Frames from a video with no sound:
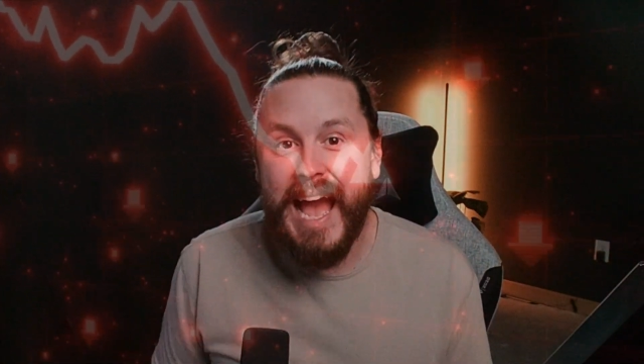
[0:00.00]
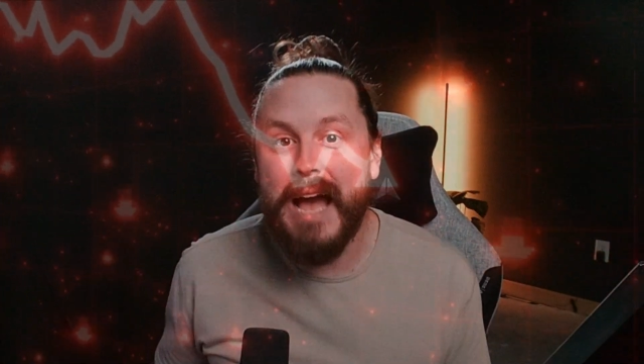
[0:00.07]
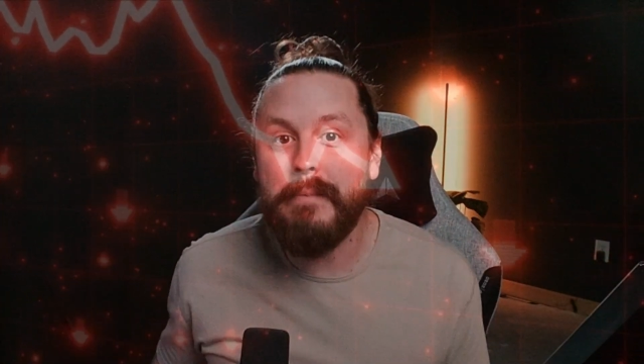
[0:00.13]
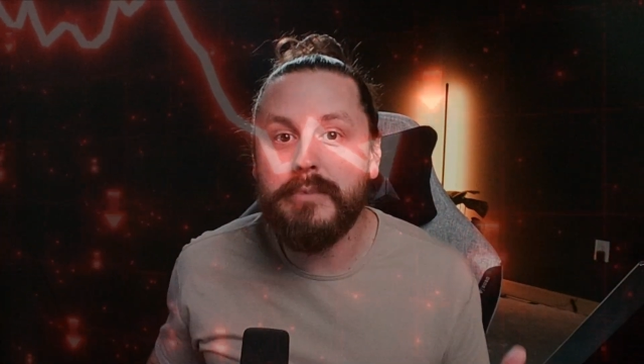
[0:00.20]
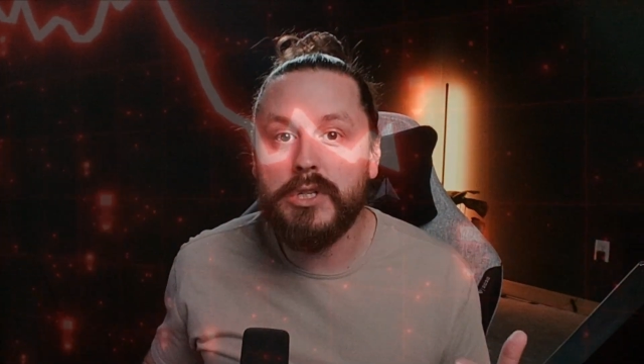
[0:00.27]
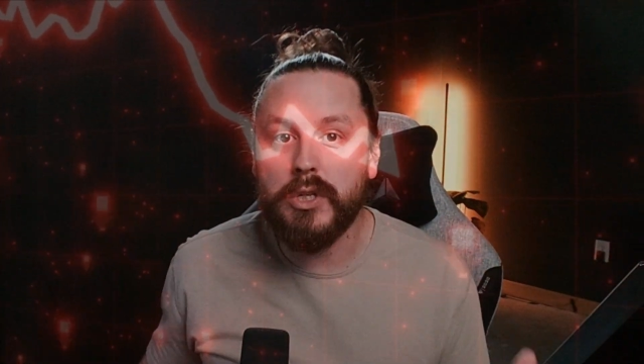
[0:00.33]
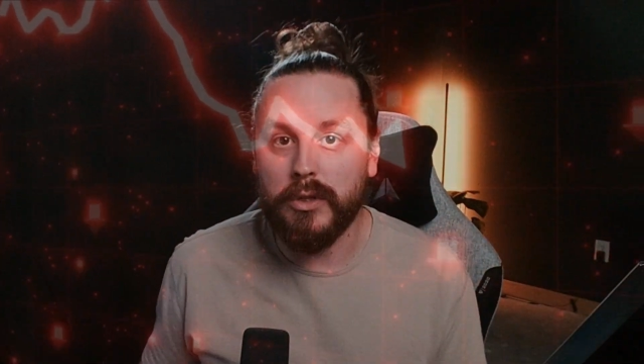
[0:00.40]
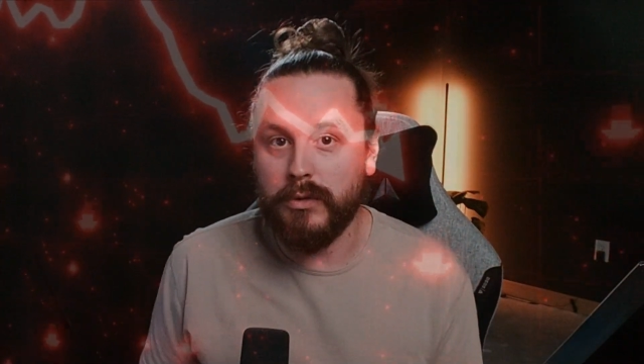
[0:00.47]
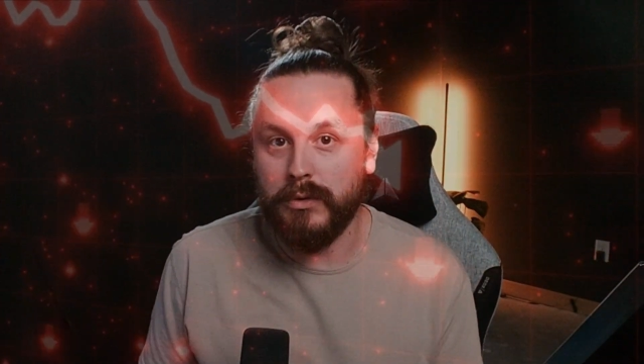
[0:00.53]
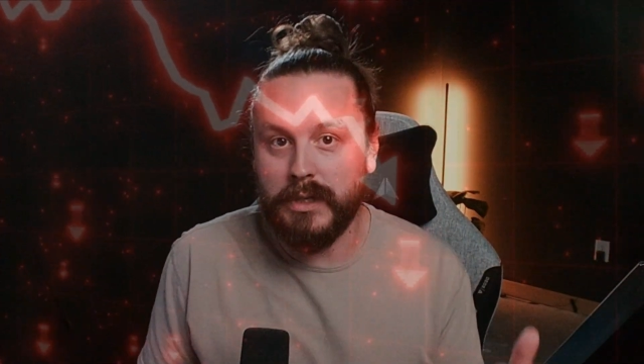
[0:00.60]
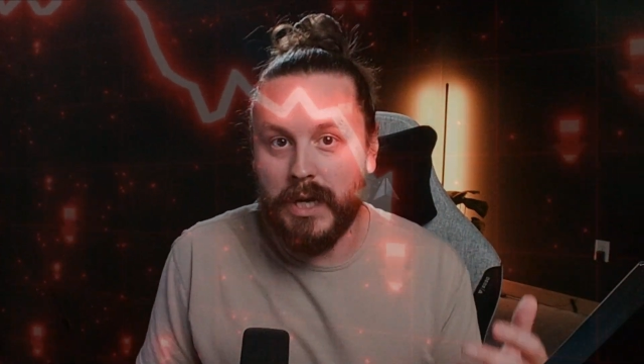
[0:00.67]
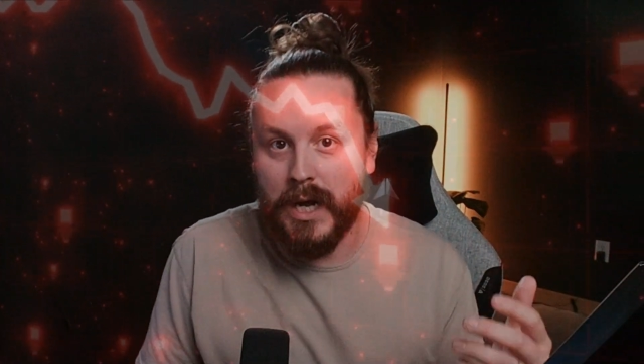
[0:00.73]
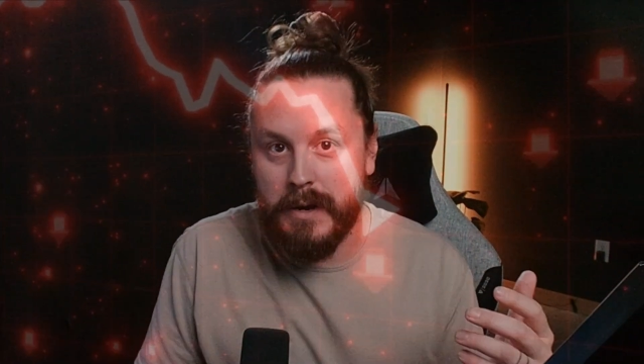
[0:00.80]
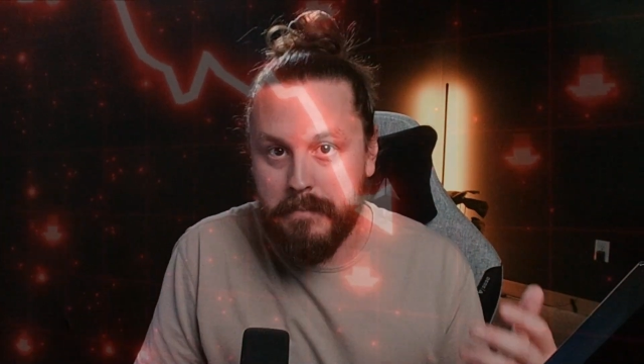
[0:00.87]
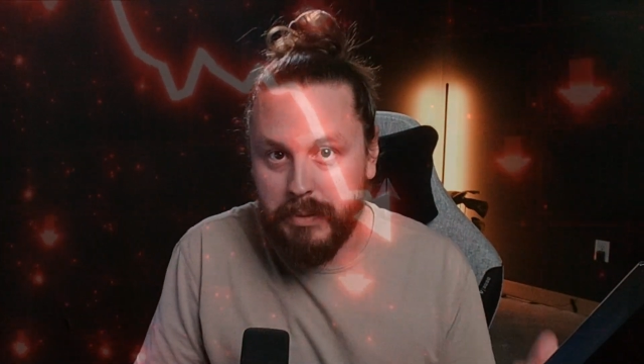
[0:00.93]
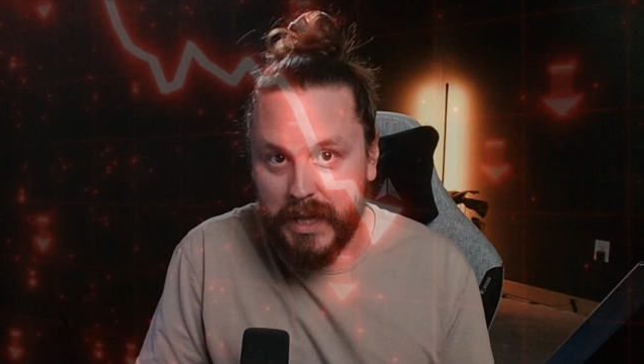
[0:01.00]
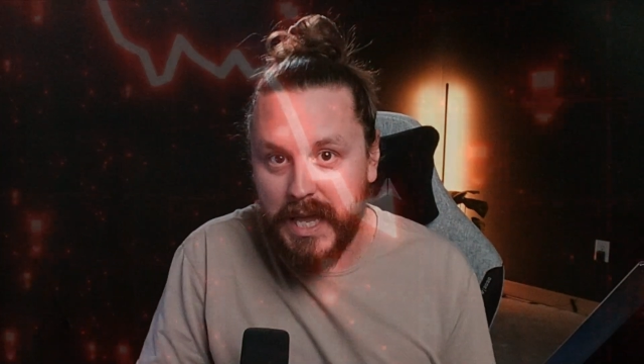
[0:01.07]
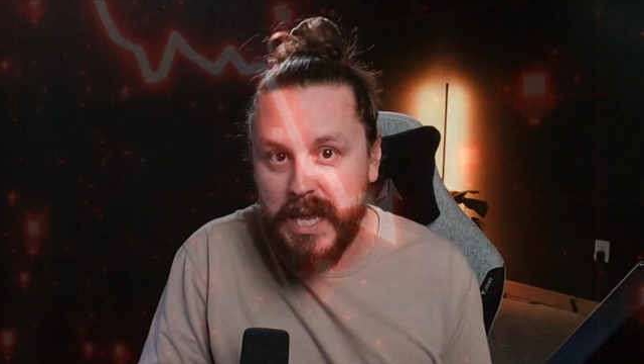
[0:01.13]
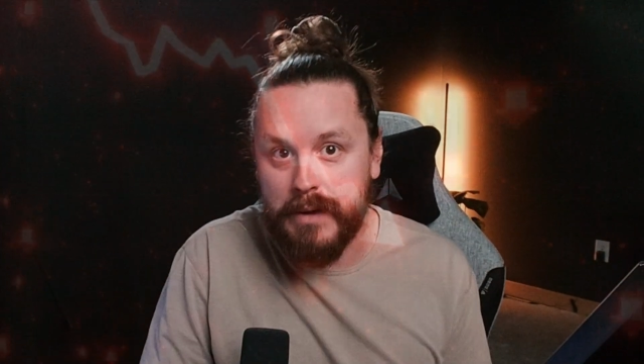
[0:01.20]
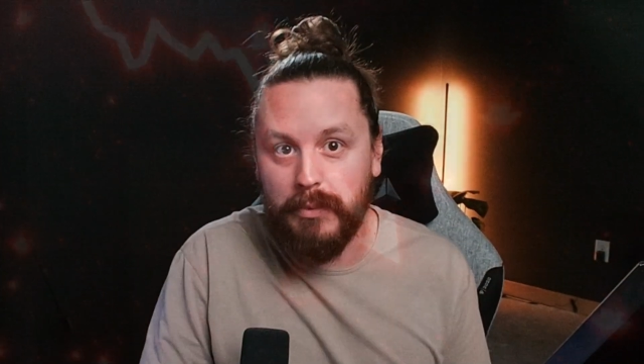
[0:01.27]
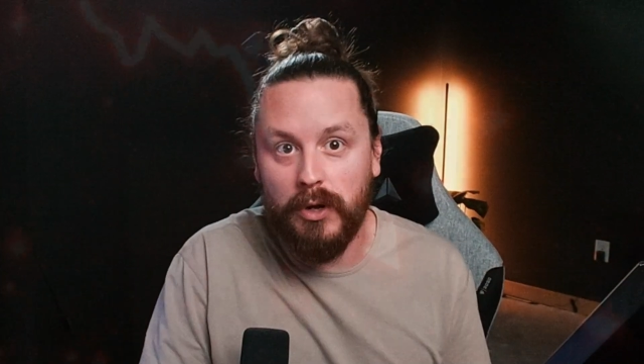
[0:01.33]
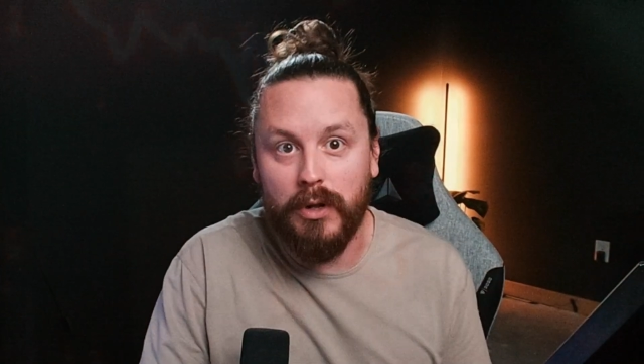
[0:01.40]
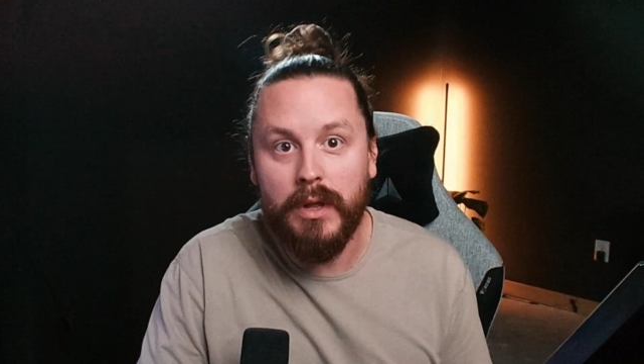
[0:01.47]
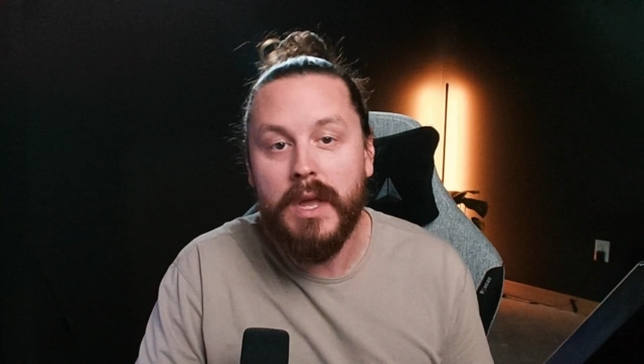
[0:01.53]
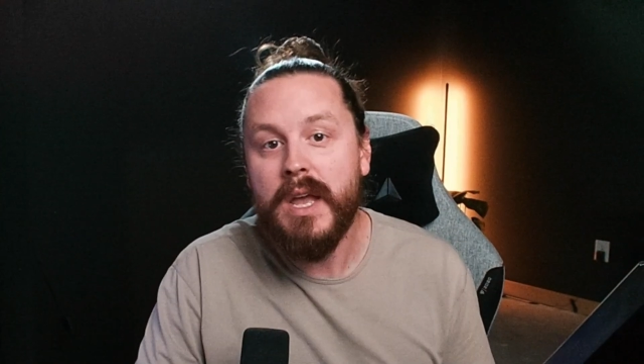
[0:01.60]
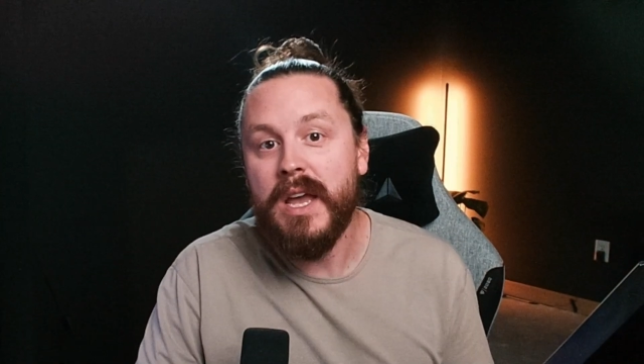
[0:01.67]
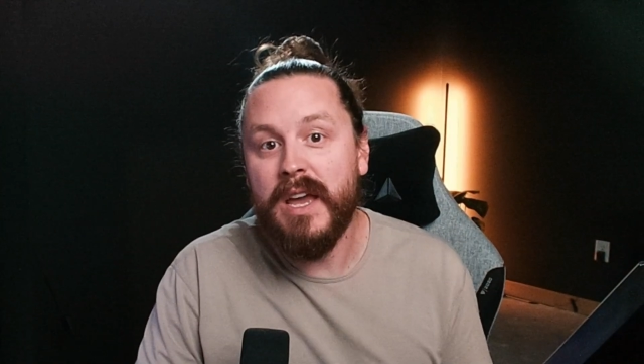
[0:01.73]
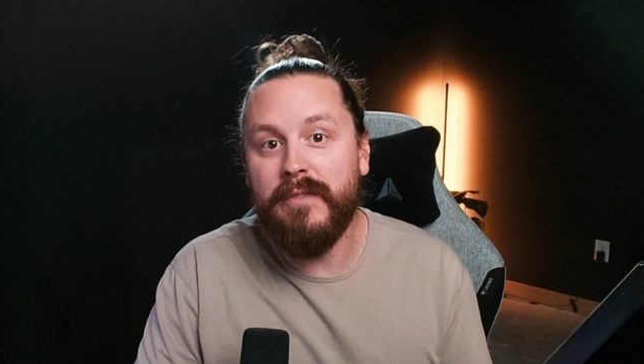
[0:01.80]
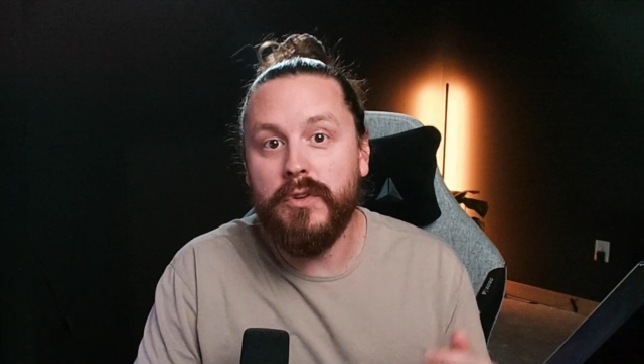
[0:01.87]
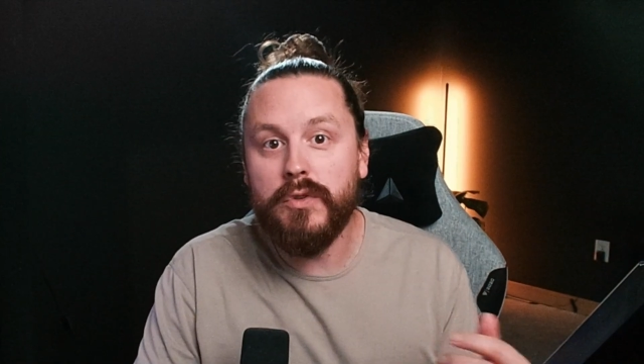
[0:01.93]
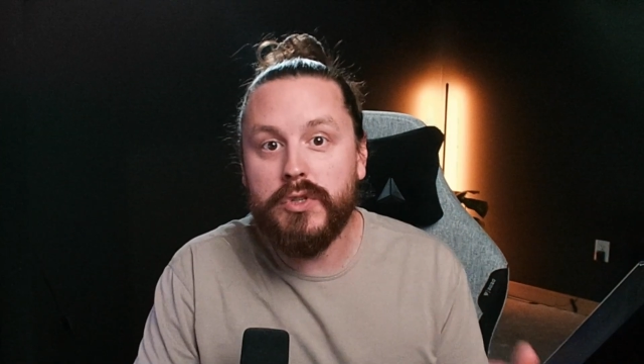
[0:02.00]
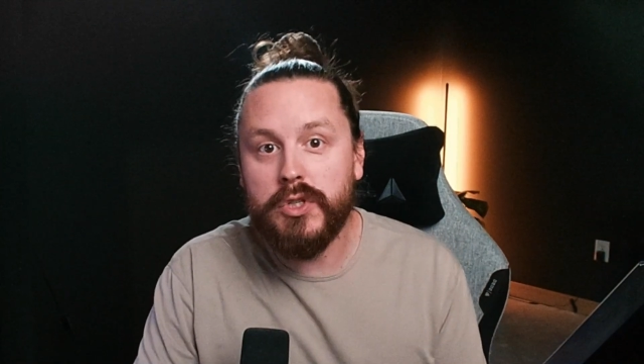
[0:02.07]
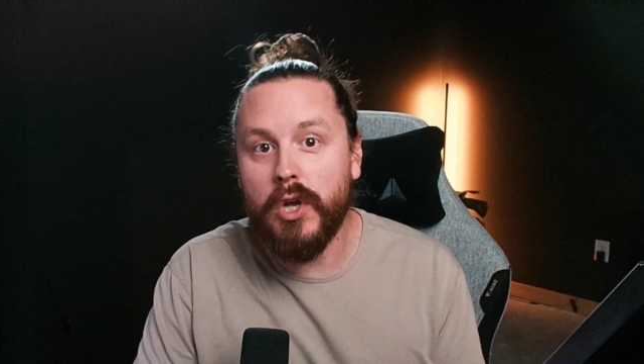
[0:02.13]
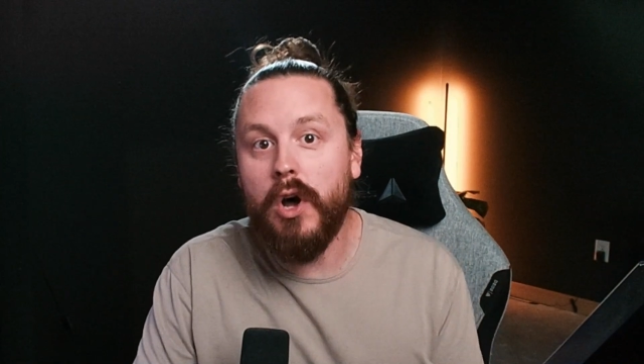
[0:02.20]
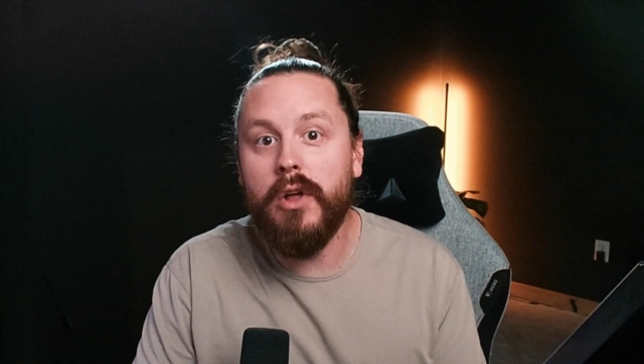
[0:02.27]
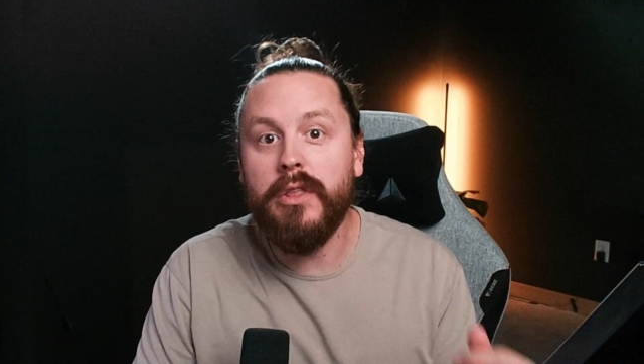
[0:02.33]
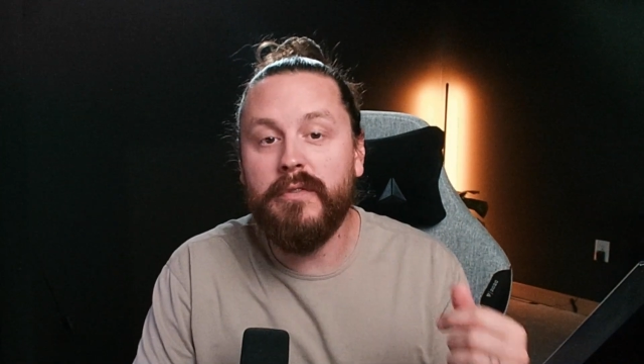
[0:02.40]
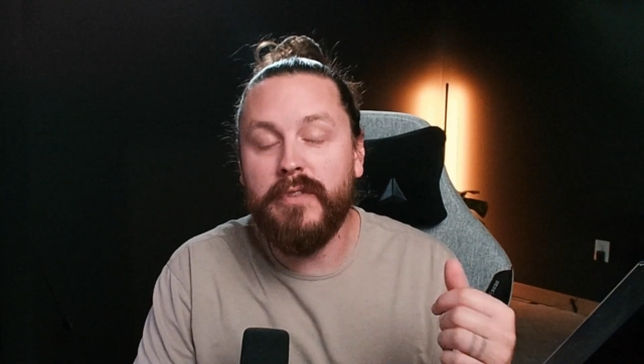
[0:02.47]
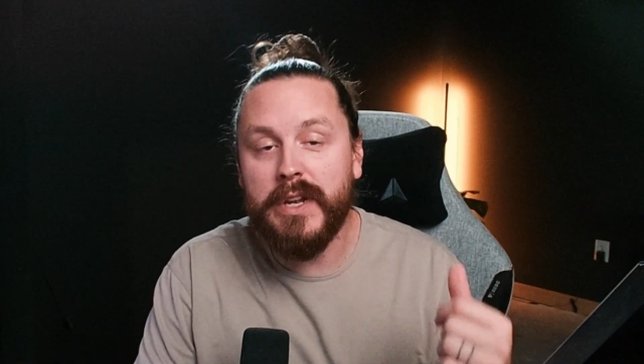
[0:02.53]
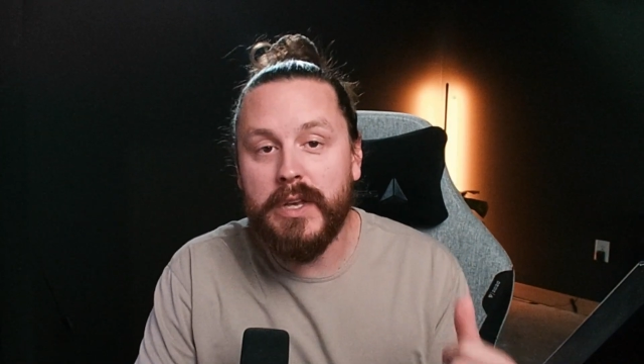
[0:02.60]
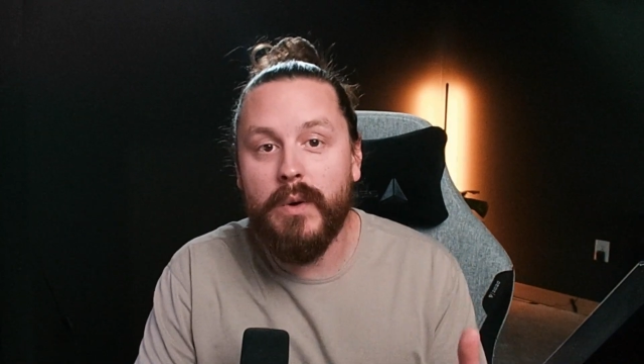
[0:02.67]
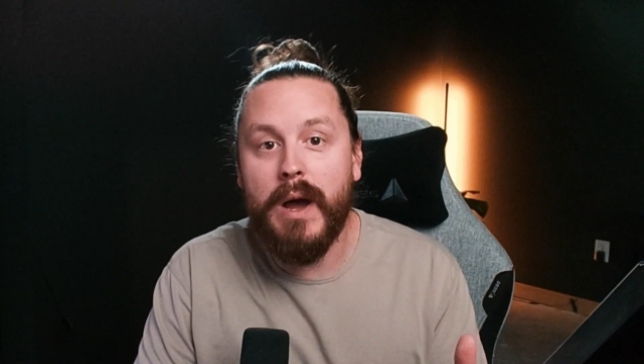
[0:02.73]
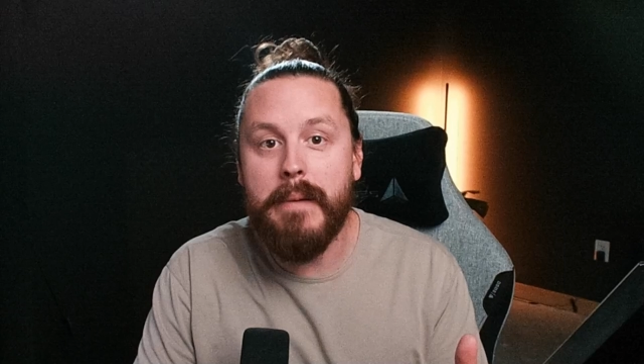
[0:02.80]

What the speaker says: absolutely unplayable. If you saw the video I